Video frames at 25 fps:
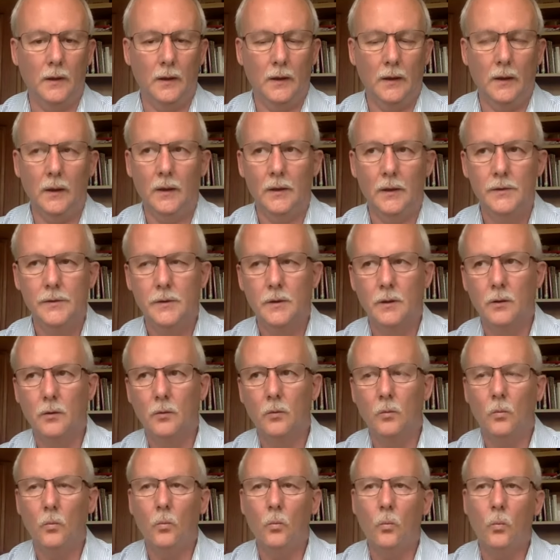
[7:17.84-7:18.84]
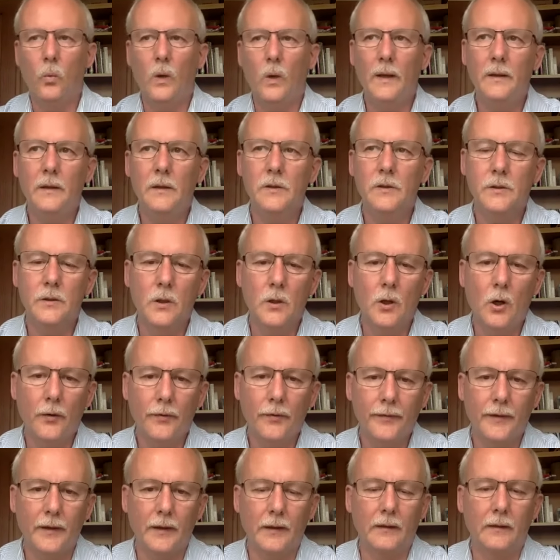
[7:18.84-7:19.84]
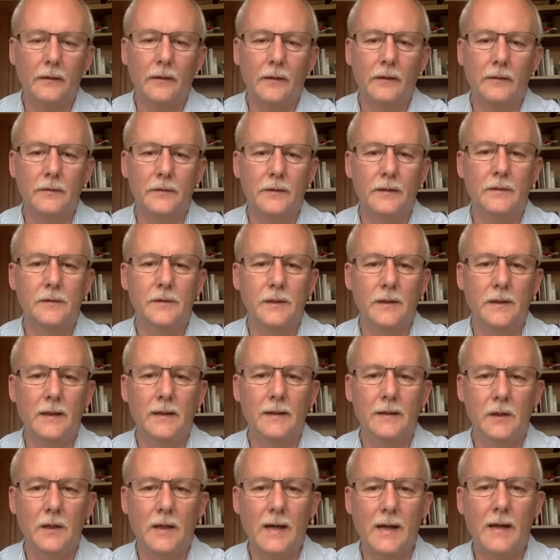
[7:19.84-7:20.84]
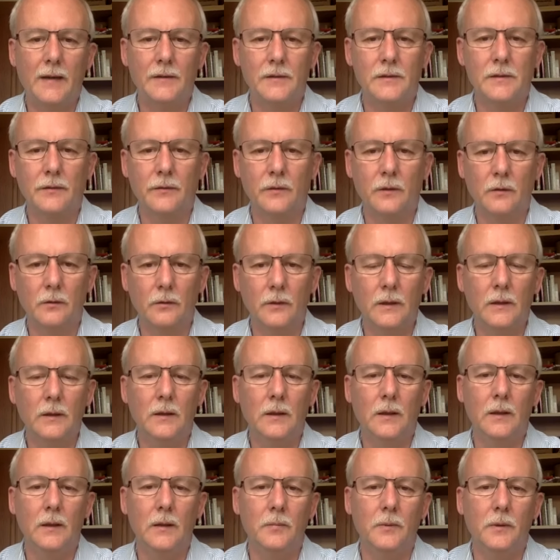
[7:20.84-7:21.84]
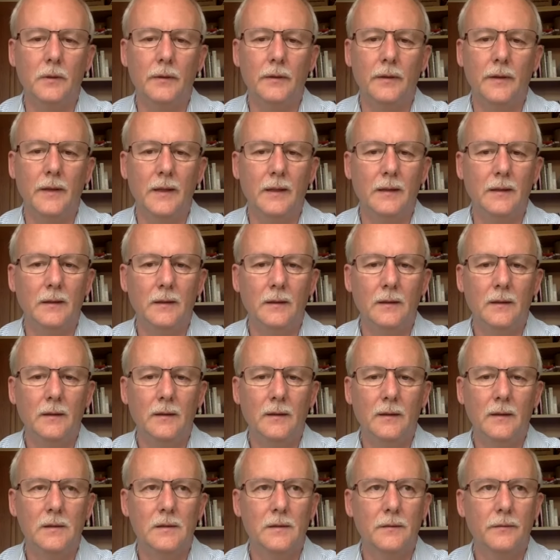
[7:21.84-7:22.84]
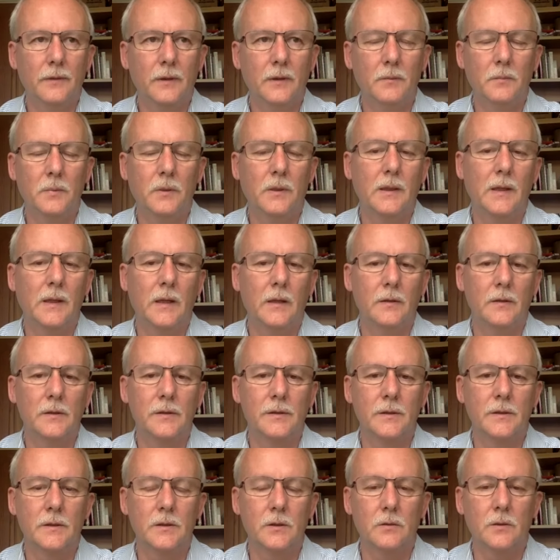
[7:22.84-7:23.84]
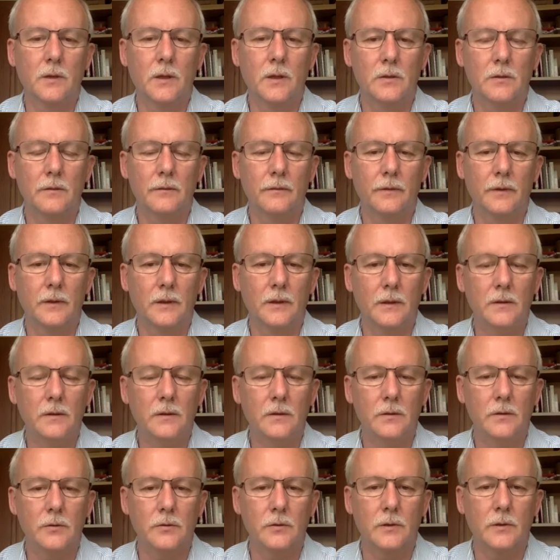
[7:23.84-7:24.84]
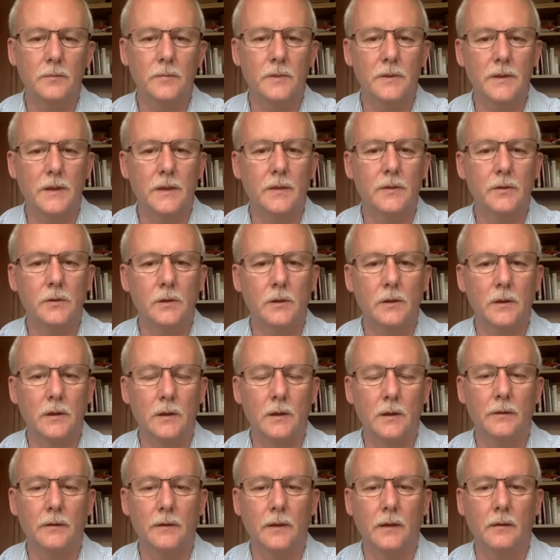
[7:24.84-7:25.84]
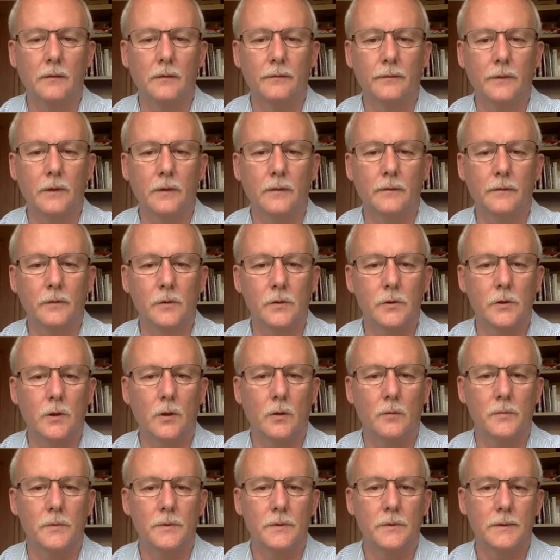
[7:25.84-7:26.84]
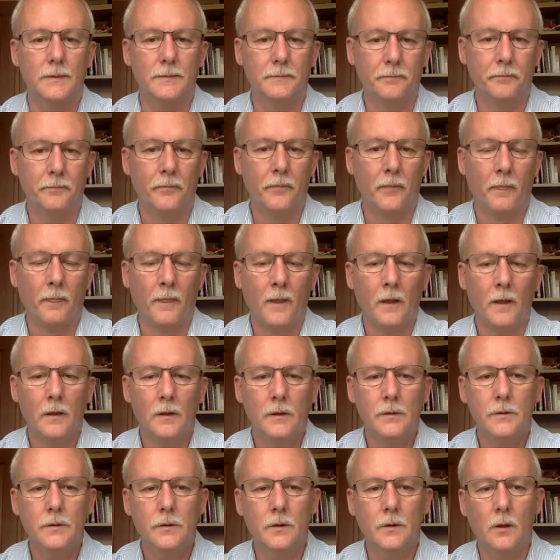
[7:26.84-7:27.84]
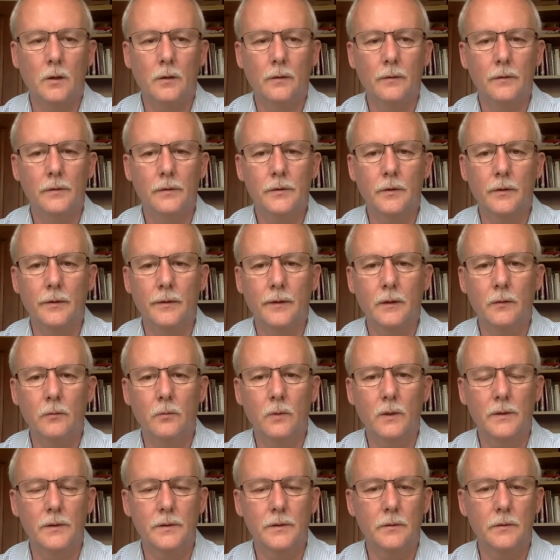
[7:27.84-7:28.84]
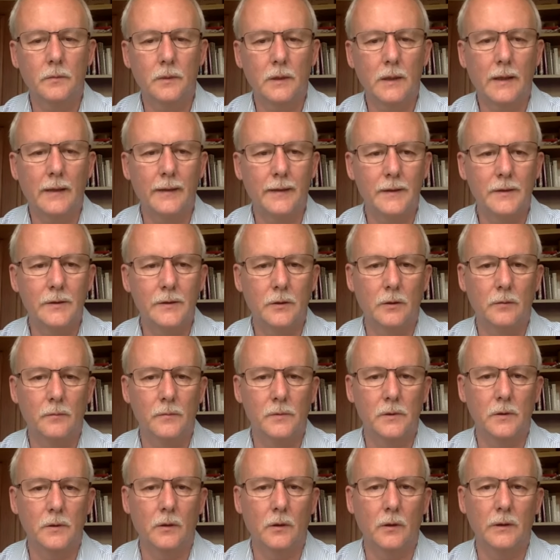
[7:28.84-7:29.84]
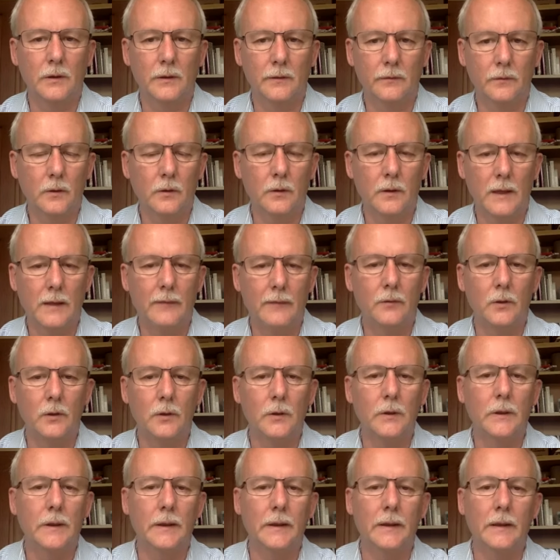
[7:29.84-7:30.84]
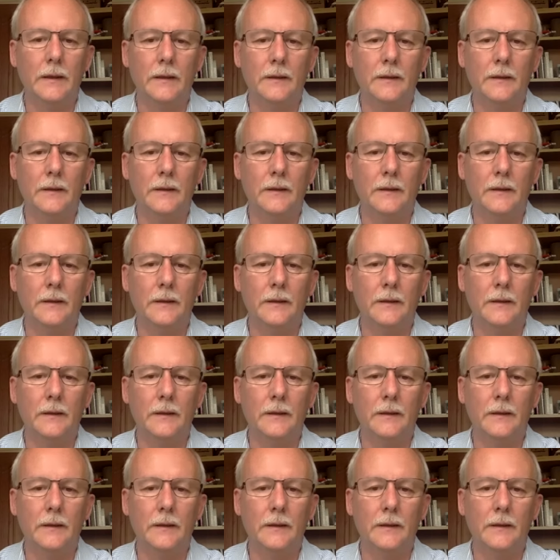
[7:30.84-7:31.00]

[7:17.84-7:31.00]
So when there's nothing in the hands of the greenkeeper, then it's a very precarious situation for the industry potentially and, and, and for jobs. So so I think when something like this comes along, you've got to have a look at it